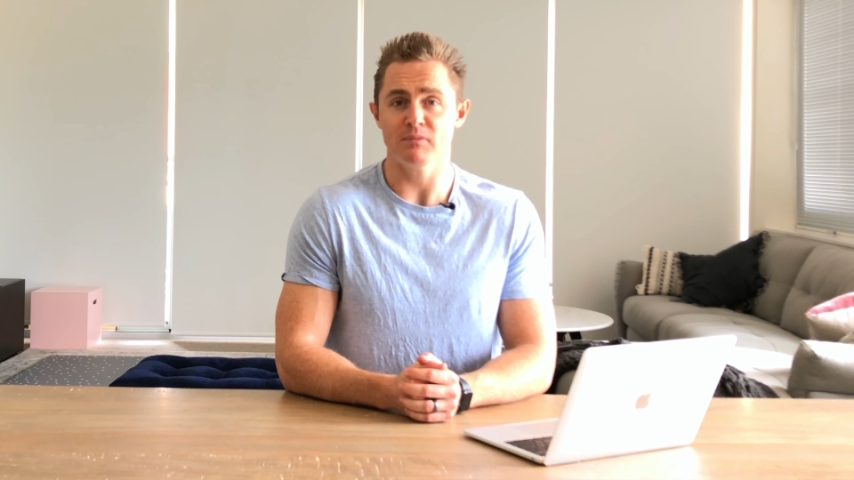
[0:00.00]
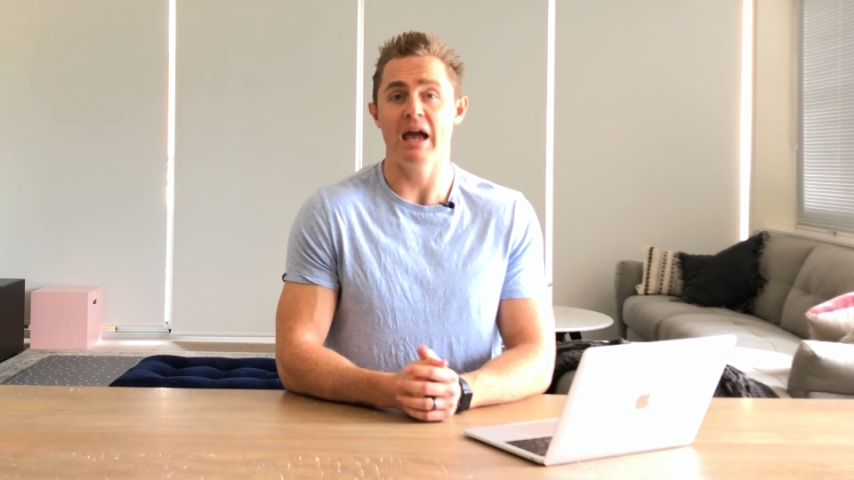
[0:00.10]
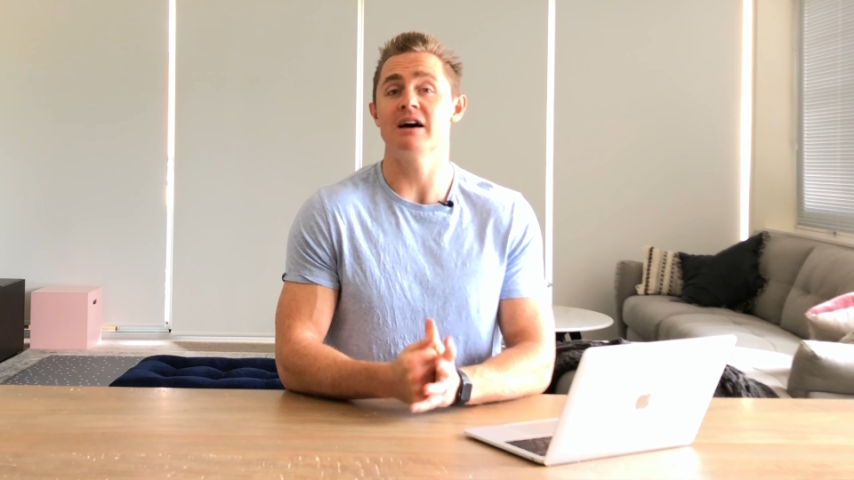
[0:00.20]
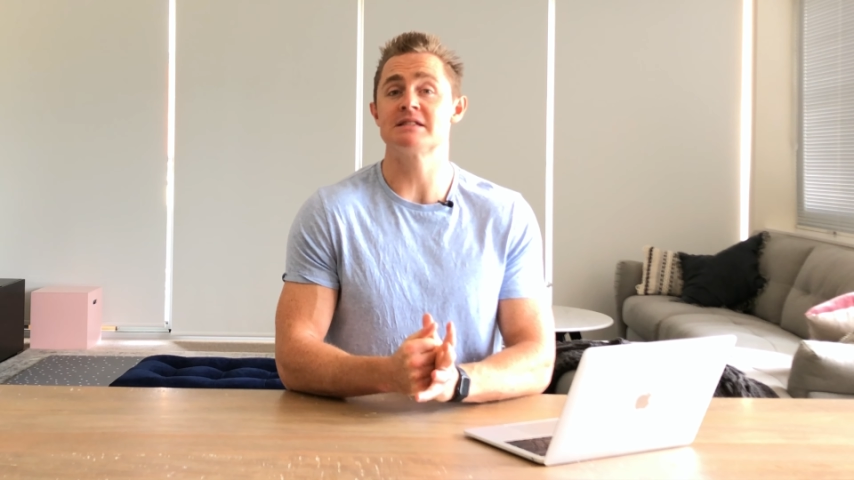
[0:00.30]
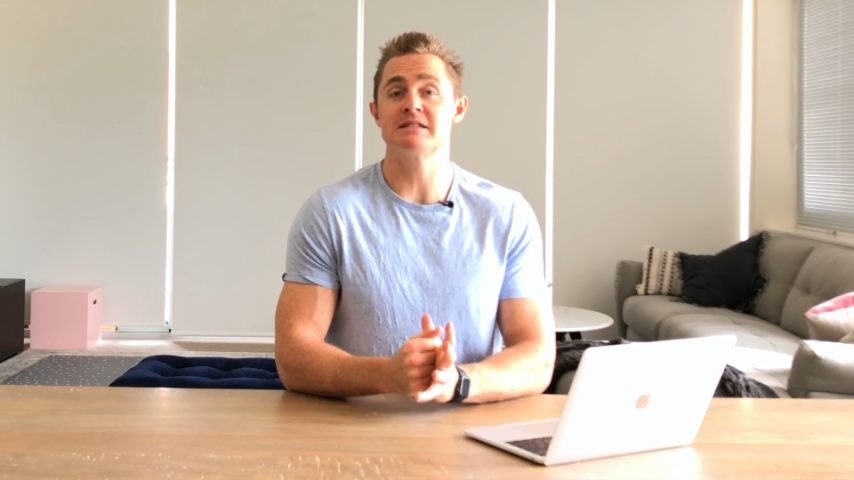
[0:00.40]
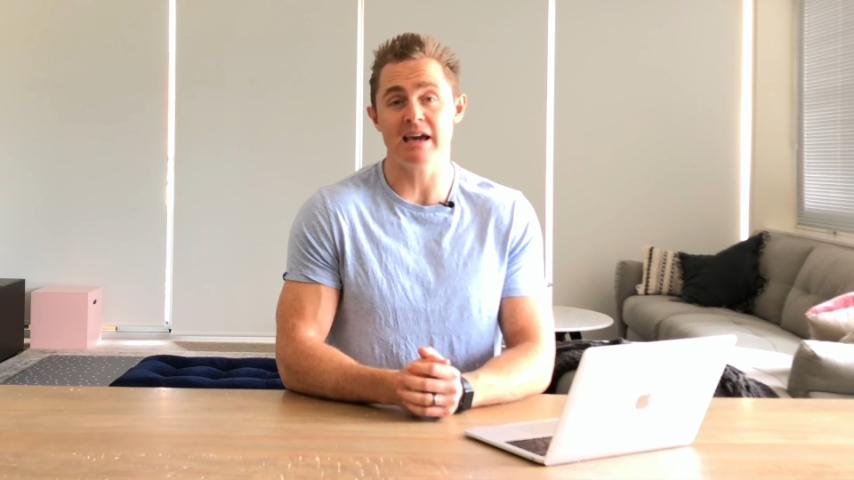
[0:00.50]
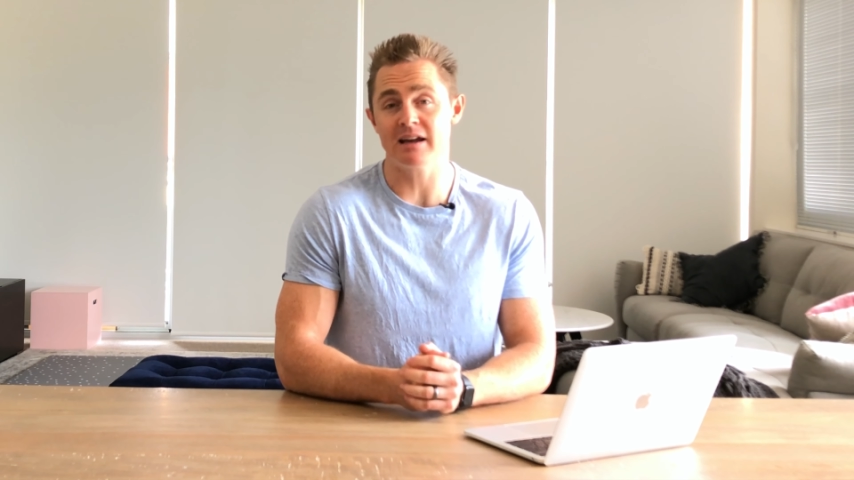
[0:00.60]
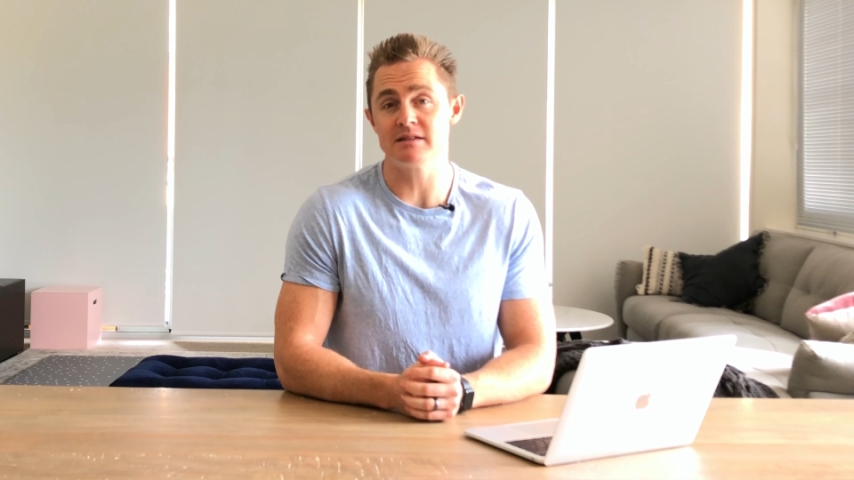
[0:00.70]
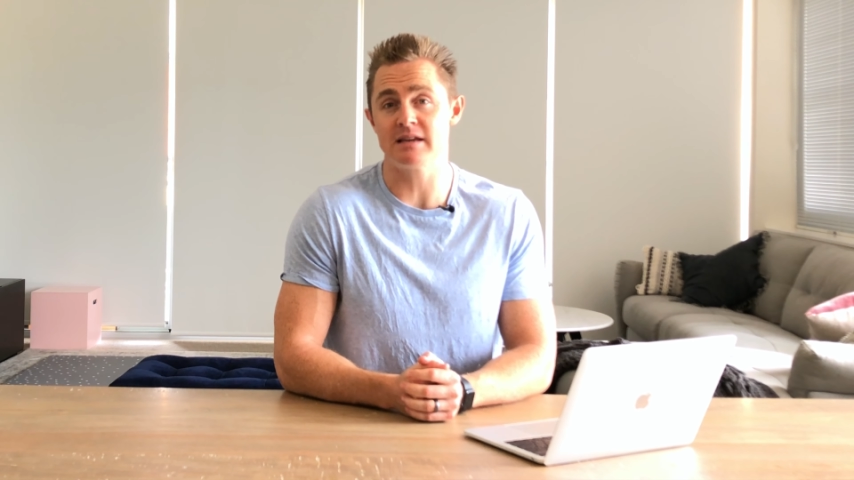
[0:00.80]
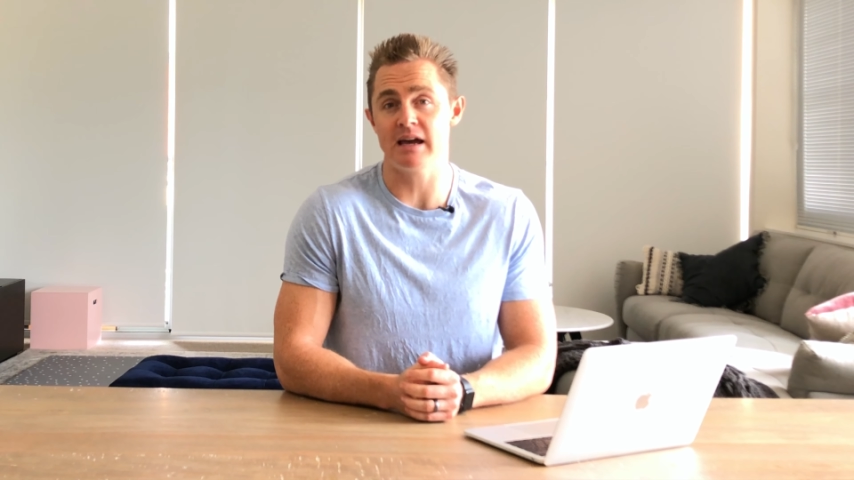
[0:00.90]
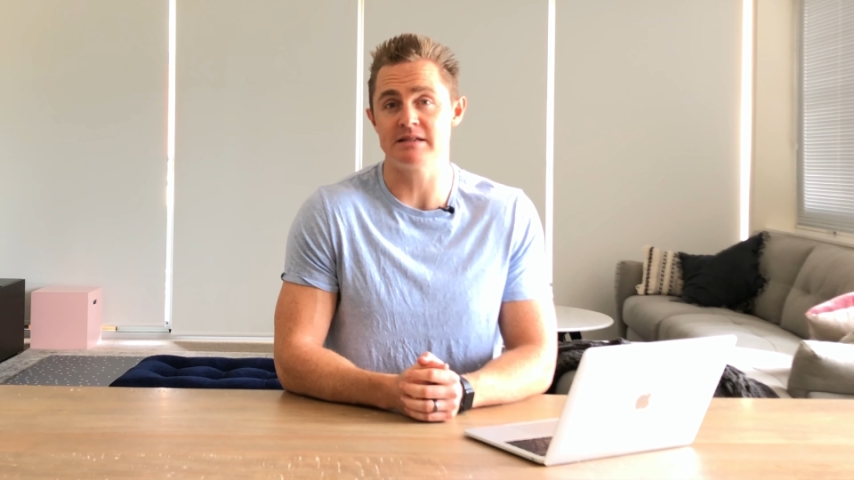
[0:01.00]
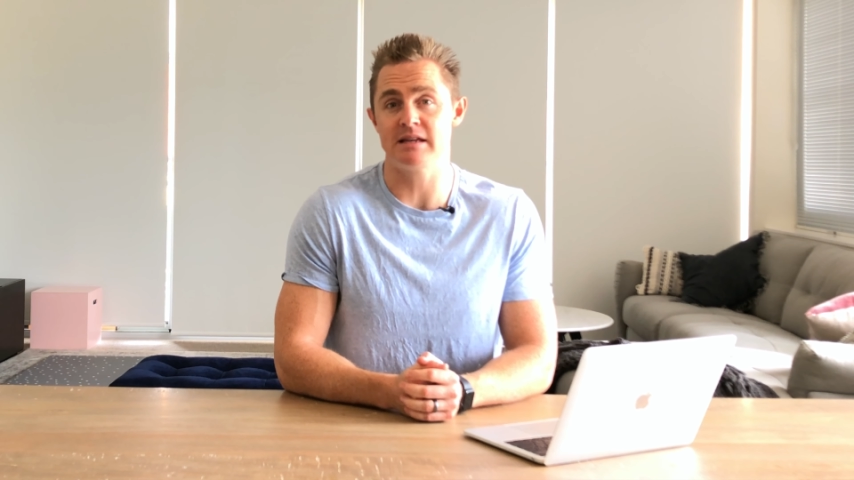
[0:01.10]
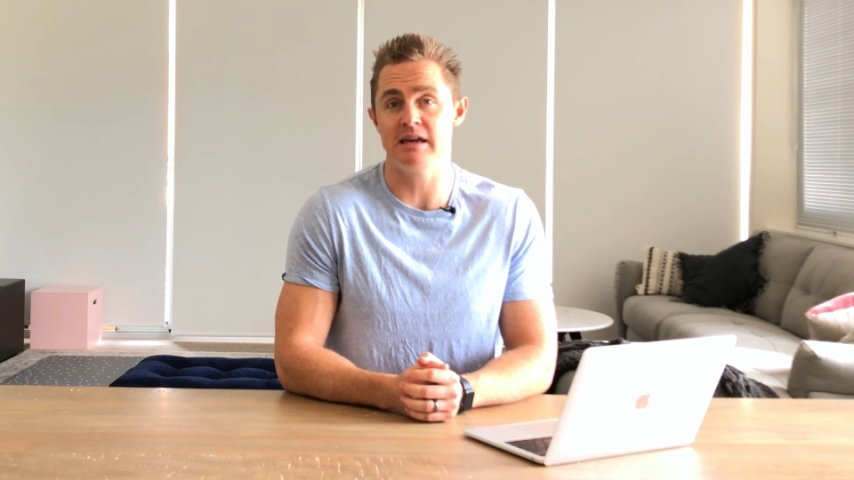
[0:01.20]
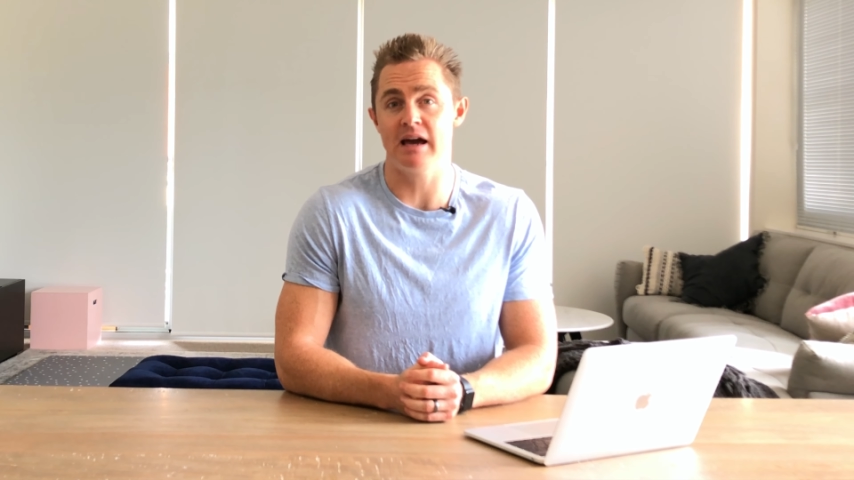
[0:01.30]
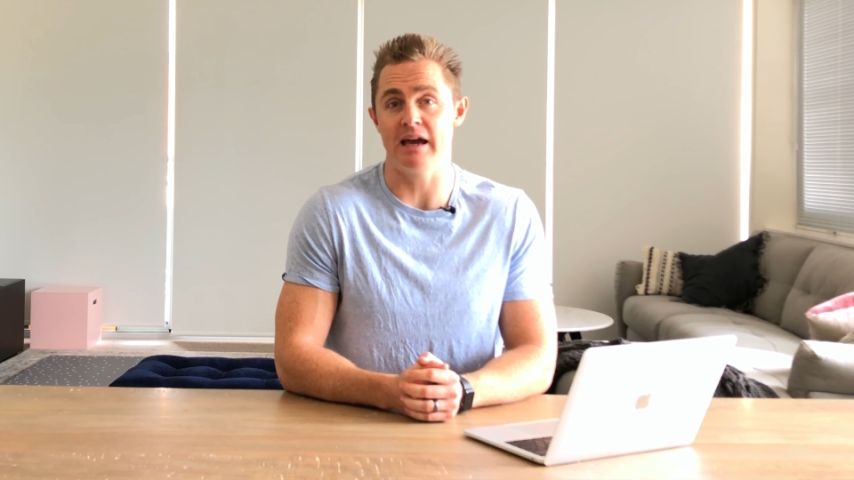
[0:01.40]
Our second test here